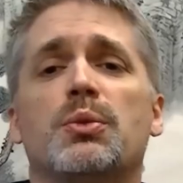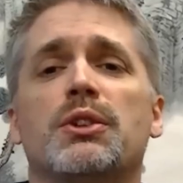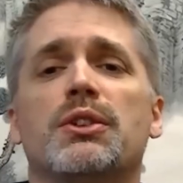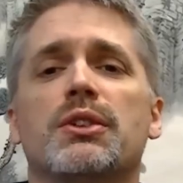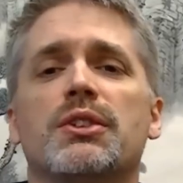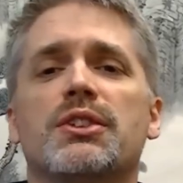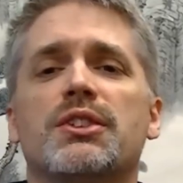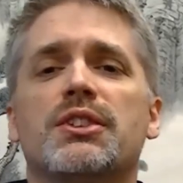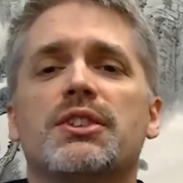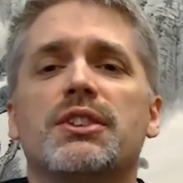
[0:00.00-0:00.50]
with
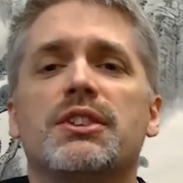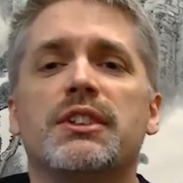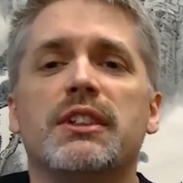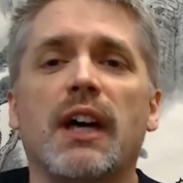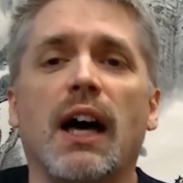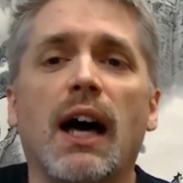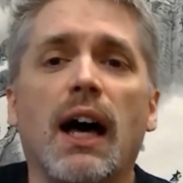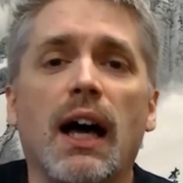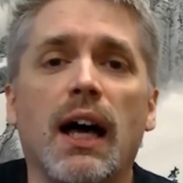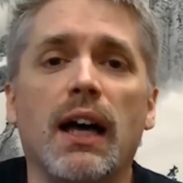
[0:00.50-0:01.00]
their
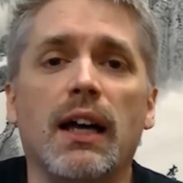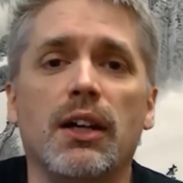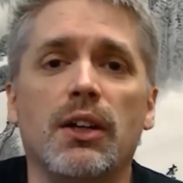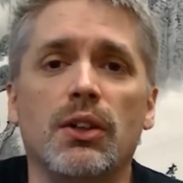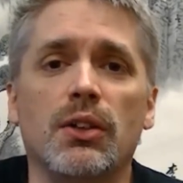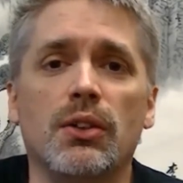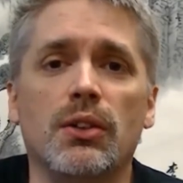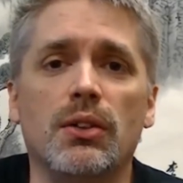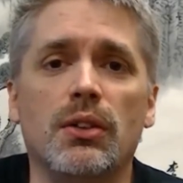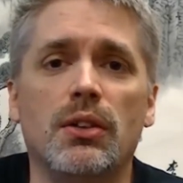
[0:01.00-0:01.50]

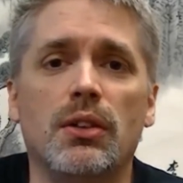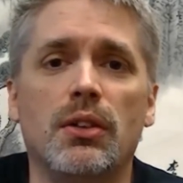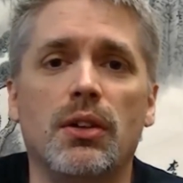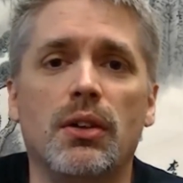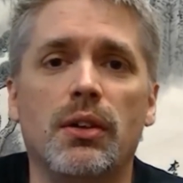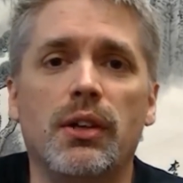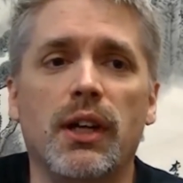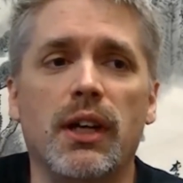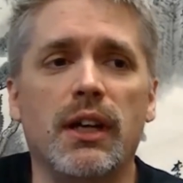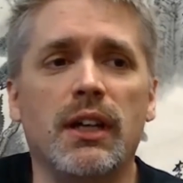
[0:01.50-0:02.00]
style.
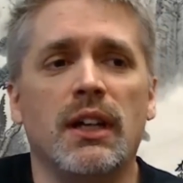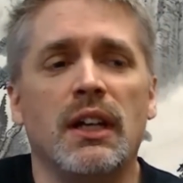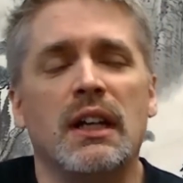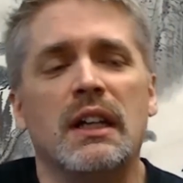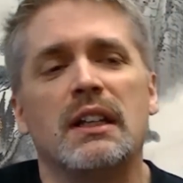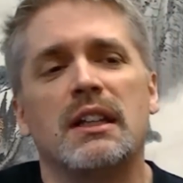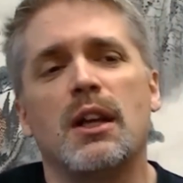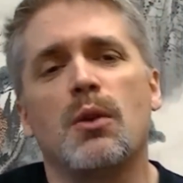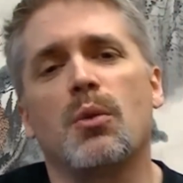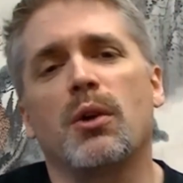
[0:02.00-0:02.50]
Okay?
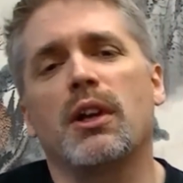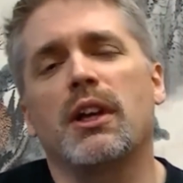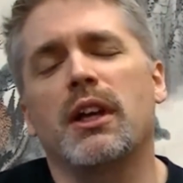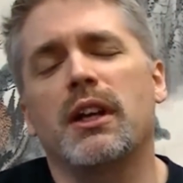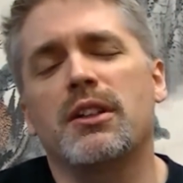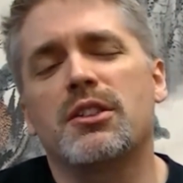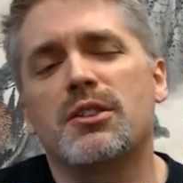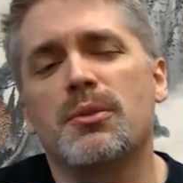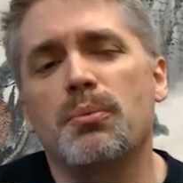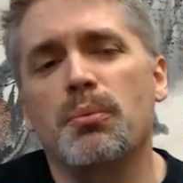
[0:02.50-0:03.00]
They want to
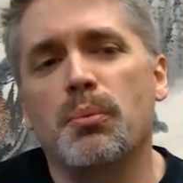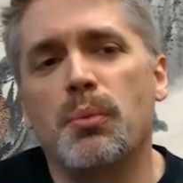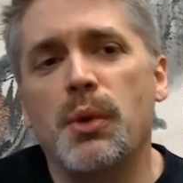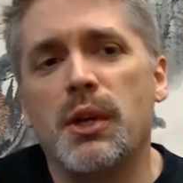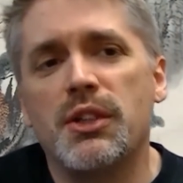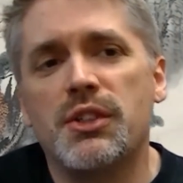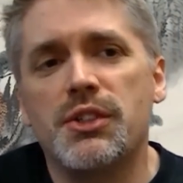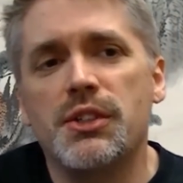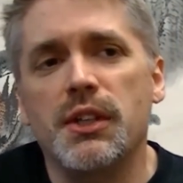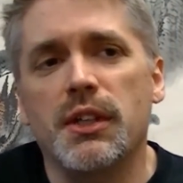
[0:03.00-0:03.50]
get a
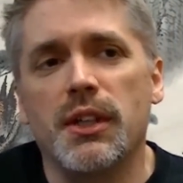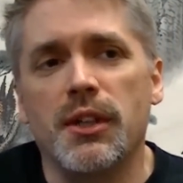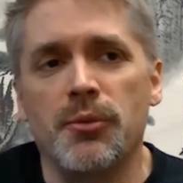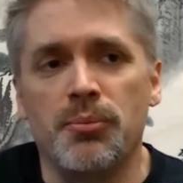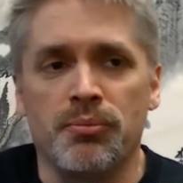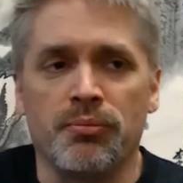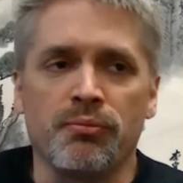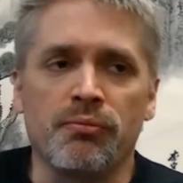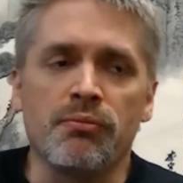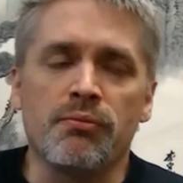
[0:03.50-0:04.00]
submission.
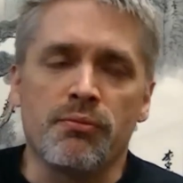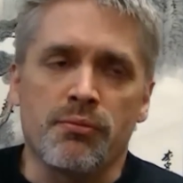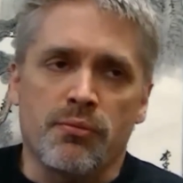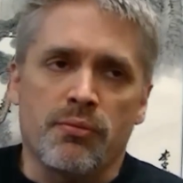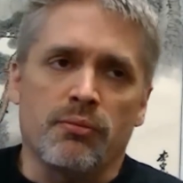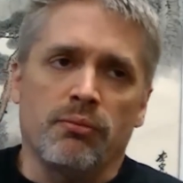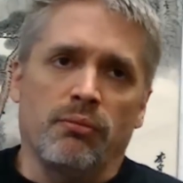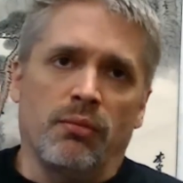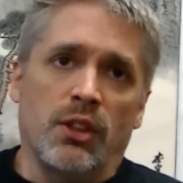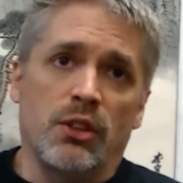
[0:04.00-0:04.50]

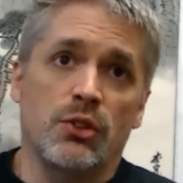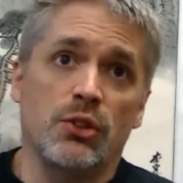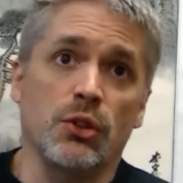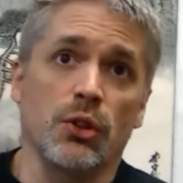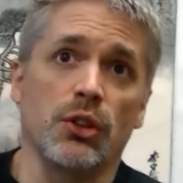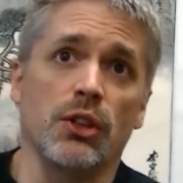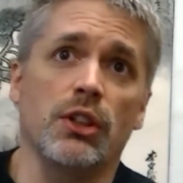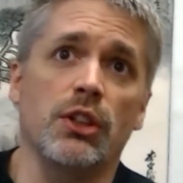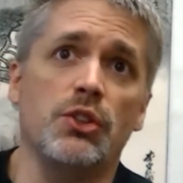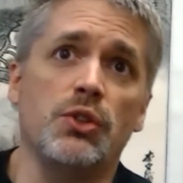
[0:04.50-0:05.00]
So
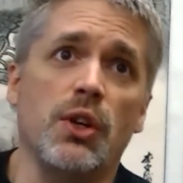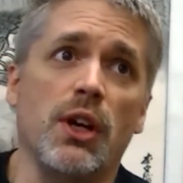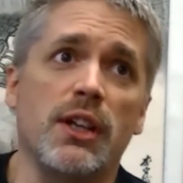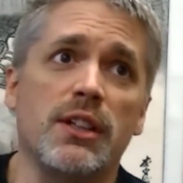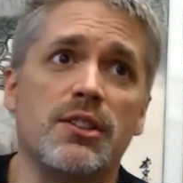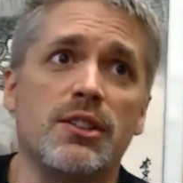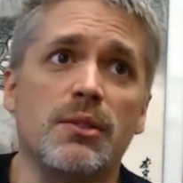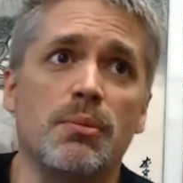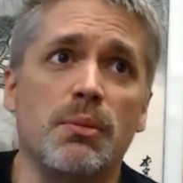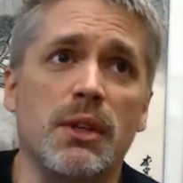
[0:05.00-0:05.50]
they're going to try
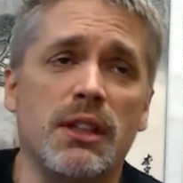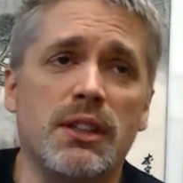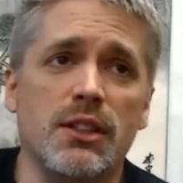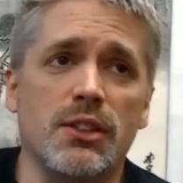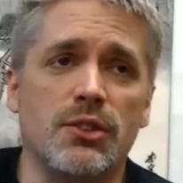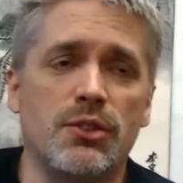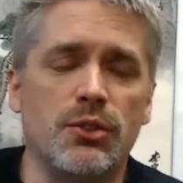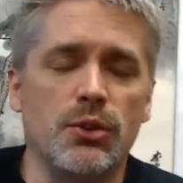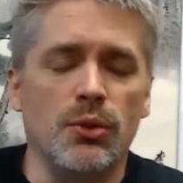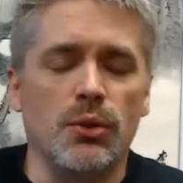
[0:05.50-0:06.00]
and submit
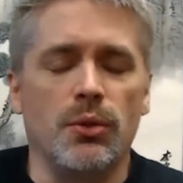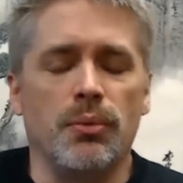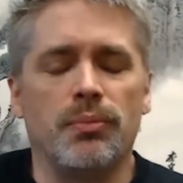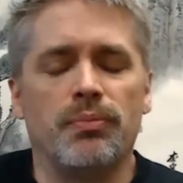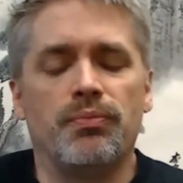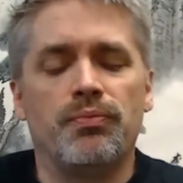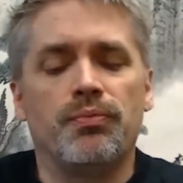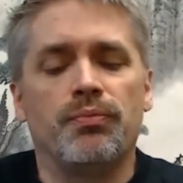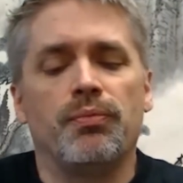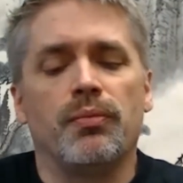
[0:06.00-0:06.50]
this dude.
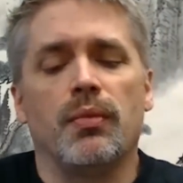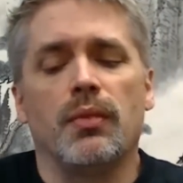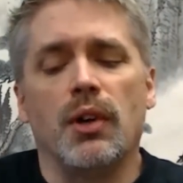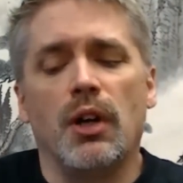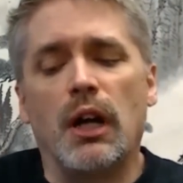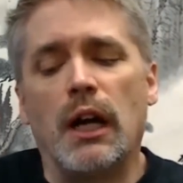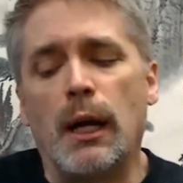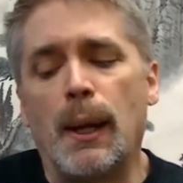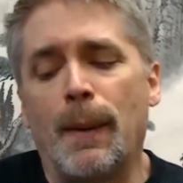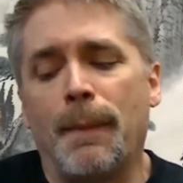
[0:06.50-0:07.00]

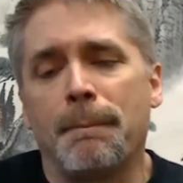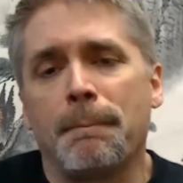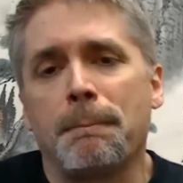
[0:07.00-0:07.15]
All right.